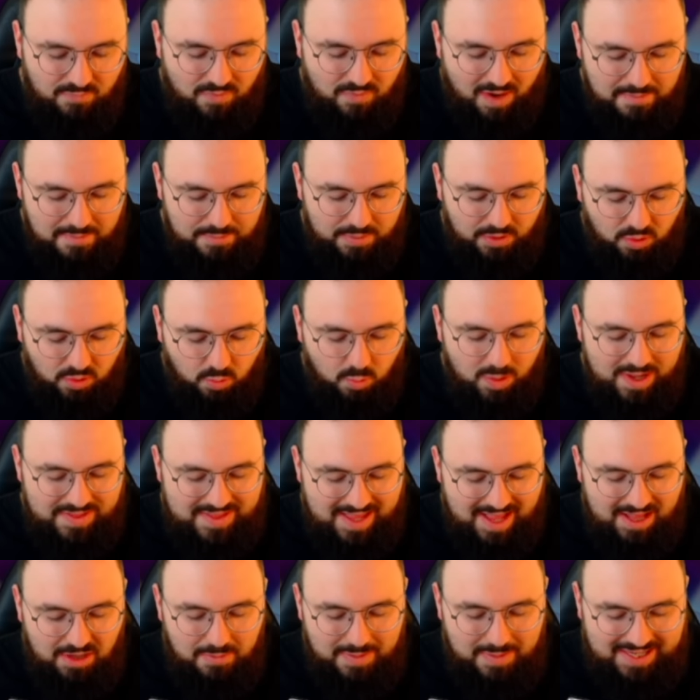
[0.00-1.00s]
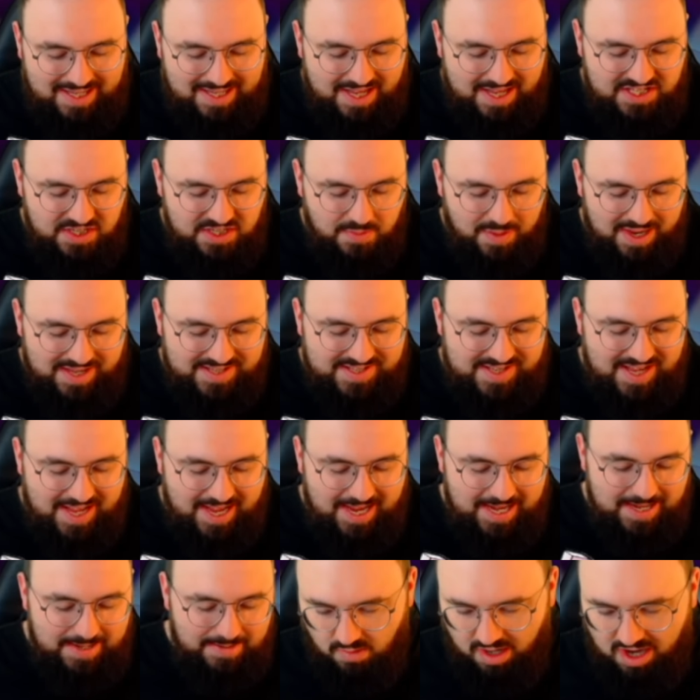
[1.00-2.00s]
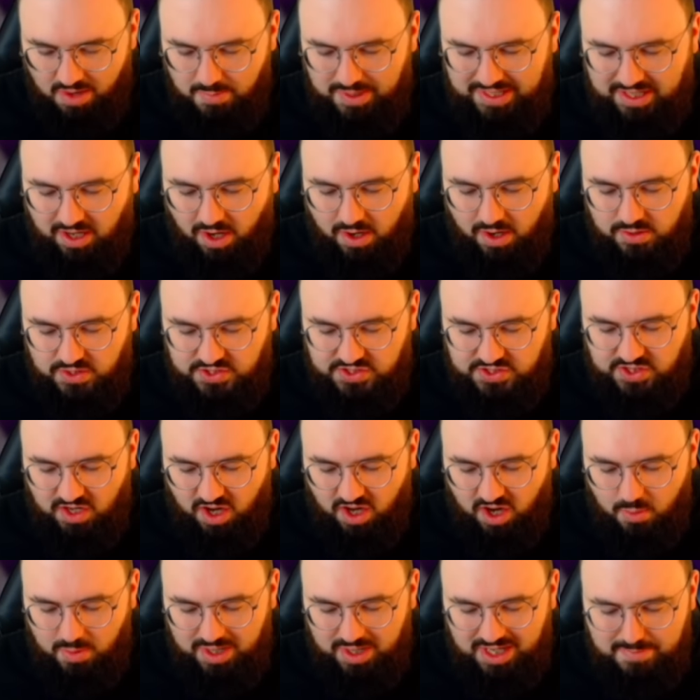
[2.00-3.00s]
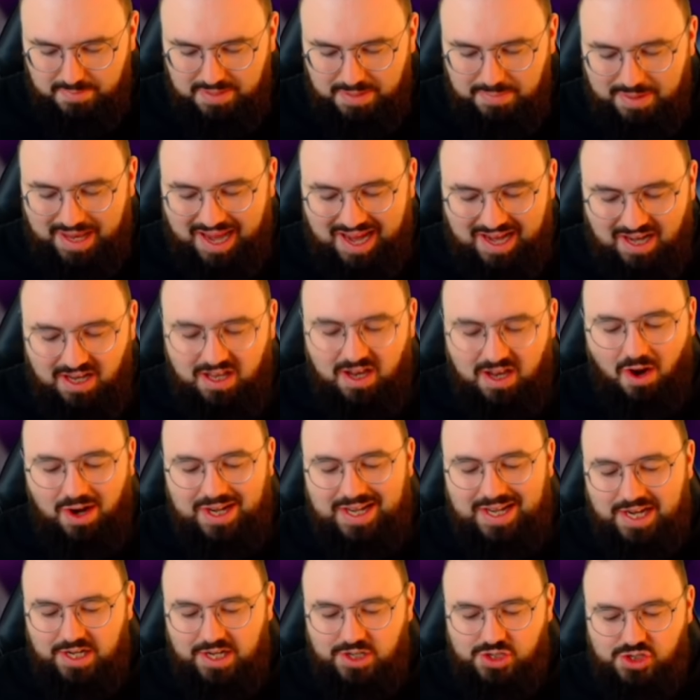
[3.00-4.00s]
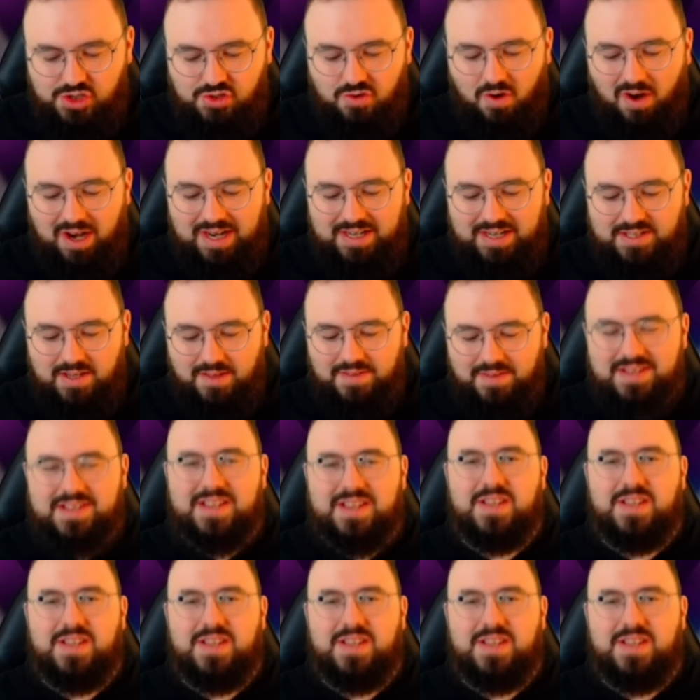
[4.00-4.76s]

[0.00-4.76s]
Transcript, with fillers: Rumble with El Magneto SE. Right, here we go. So we're going to be playing Lightning Strike. So this